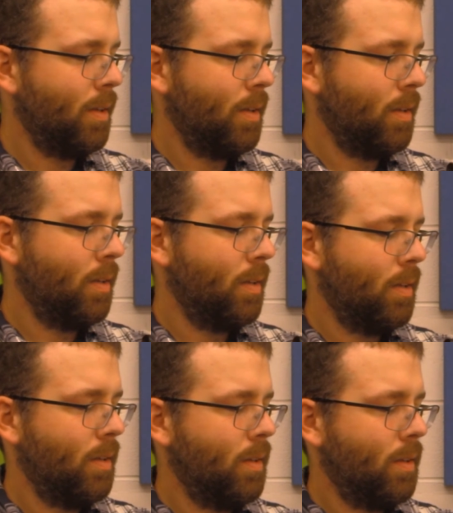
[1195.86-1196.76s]

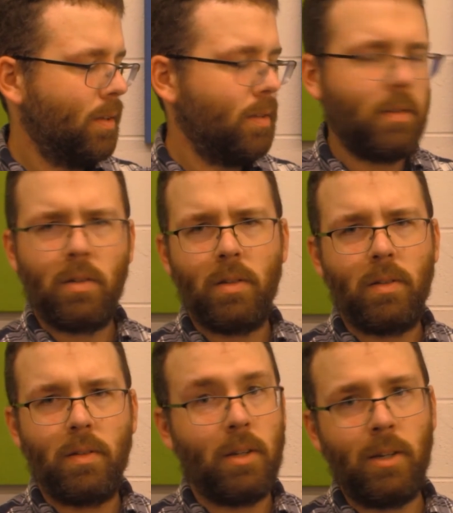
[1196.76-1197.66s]

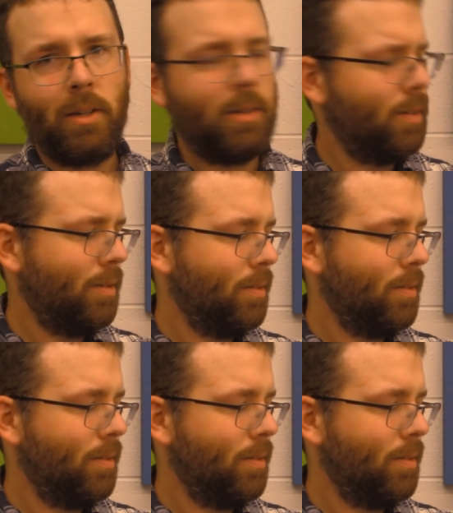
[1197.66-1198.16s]
Nothing is said.